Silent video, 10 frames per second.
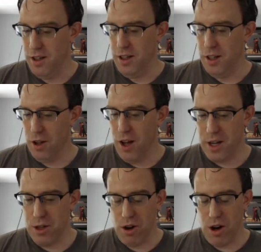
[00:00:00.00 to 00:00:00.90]
line
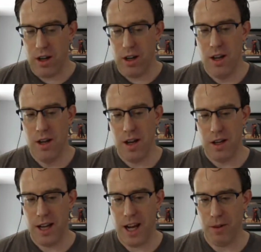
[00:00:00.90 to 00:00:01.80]
drawing, and
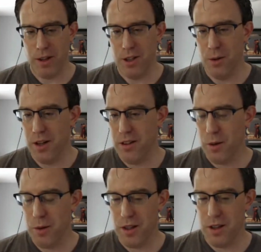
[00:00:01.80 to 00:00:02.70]
you can't really do anything
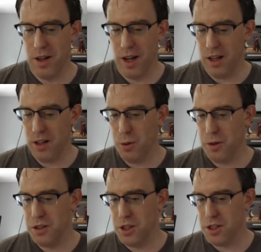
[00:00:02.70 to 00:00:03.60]
with it. And you
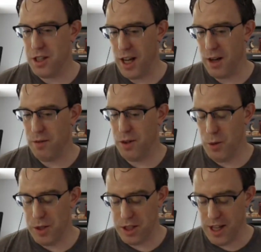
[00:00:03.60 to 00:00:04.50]
would just
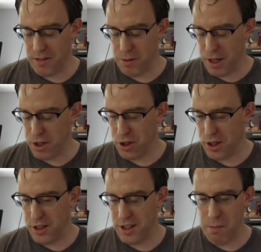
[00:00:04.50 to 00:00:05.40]
have to make sure
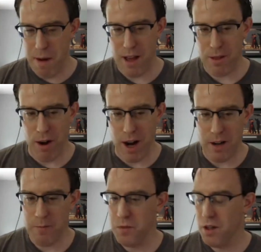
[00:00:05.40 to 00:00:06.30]
you did the math
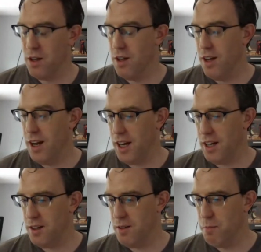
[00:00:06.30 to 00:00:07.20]
right
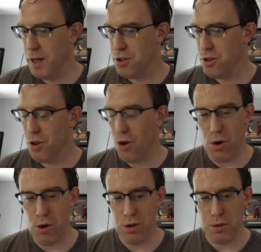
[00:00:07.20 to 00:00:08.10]
and make sure the
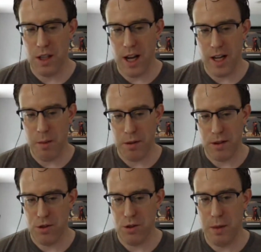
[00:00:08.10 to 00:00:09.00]
holes would line up on the
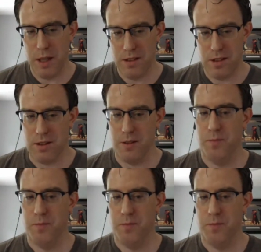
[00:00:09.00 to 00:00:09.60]
2 pieces.